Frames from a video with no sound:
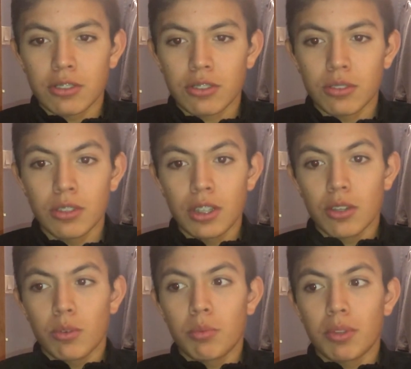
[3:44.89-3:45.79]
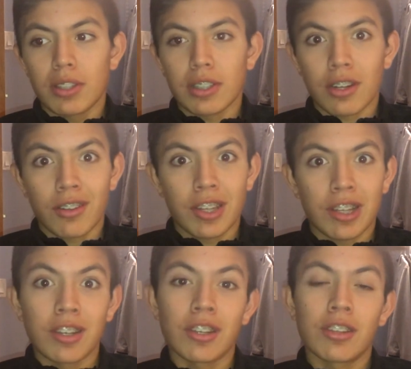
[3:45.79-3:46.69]
So we played soccer there
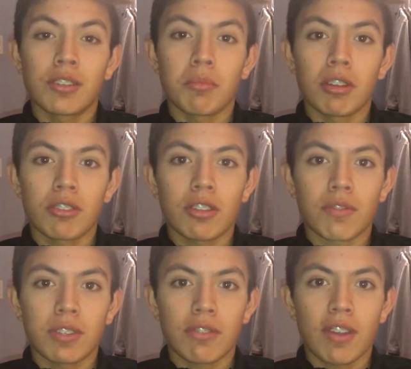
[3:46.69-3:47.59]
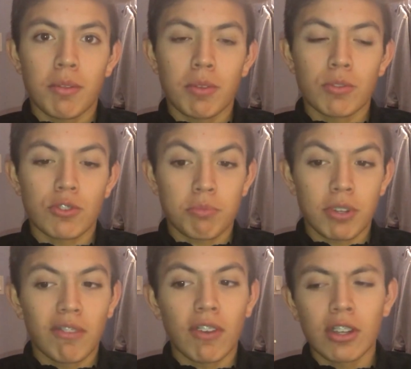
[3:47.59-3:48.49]
and did some other stuff as a family, which was
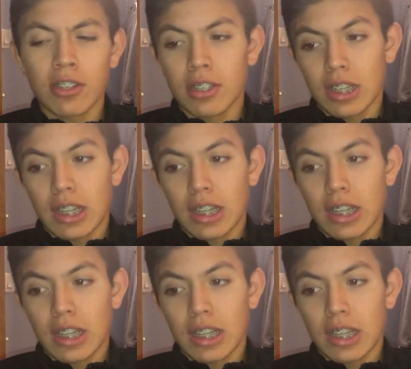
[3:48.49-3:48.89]
pretty fun.